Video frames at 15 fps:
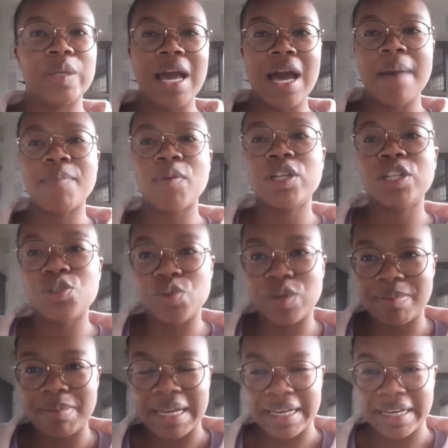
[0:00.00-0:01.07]
yeah, I'm only doing
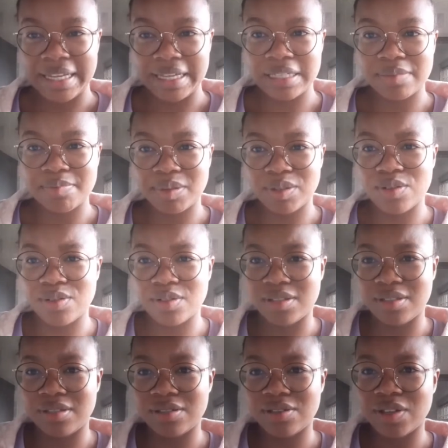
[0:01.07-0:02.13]
my legs
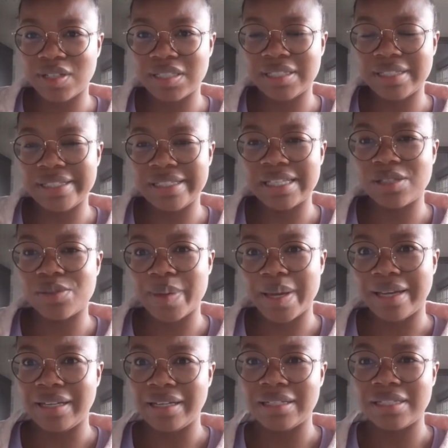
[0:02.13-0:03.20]
because honestly, that's where
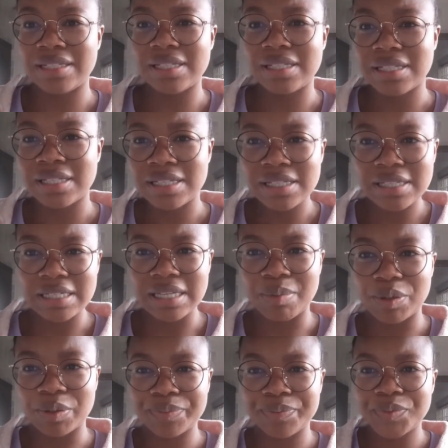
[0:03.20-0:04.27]
I need
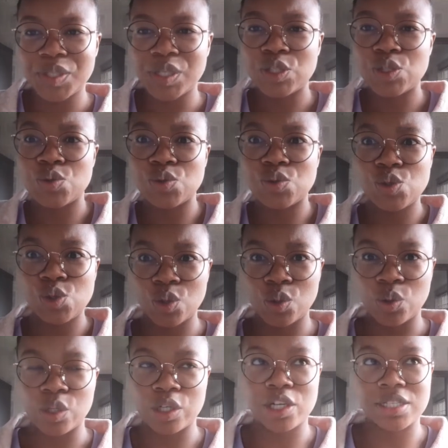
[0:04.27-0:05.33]
able to
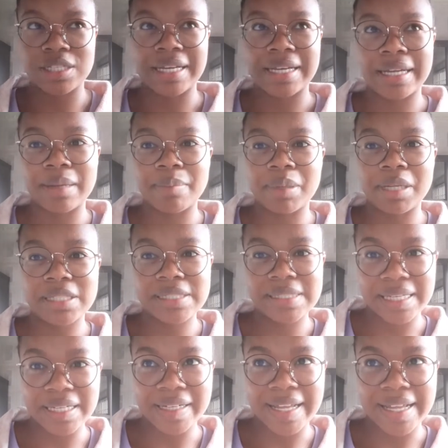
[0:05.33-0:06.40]
tone, because I got a better
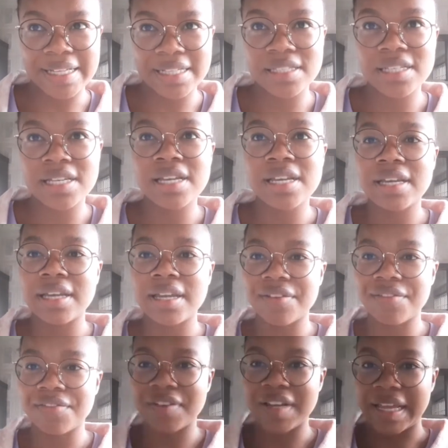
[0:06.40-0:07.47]
cellulite
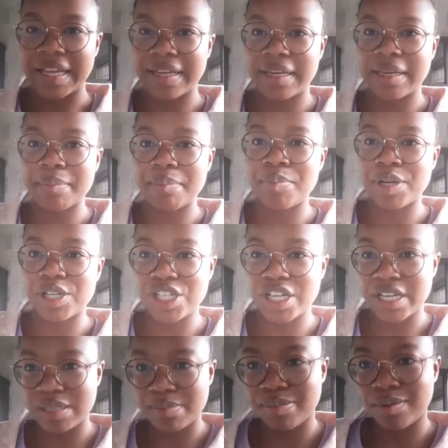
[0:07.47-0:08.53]
if like pressure
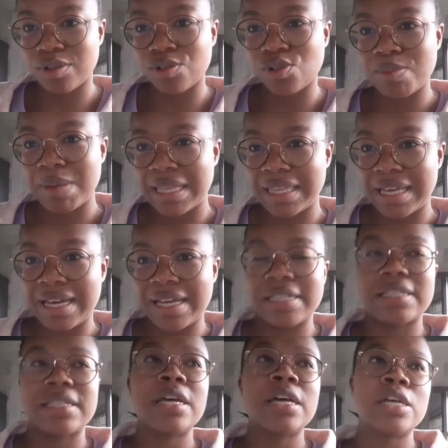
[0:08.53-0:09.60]
is put onto my
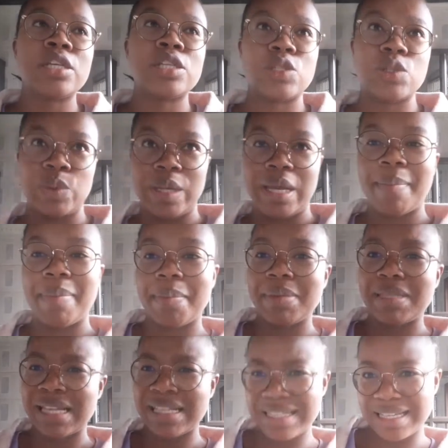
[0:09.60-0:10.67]
thighs. So yeah, but
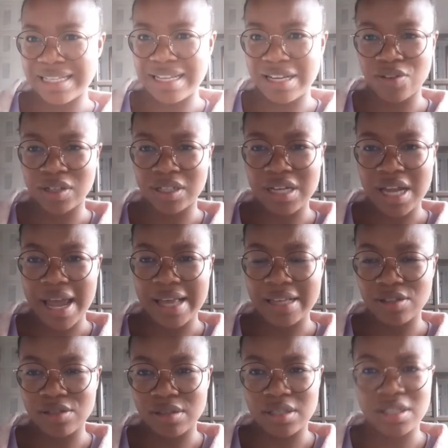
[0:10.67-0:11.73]
besides that, they're
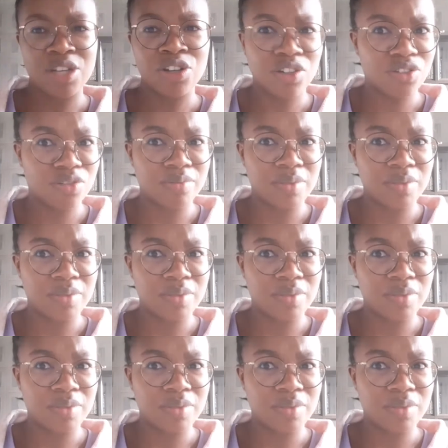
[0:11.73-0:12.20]
not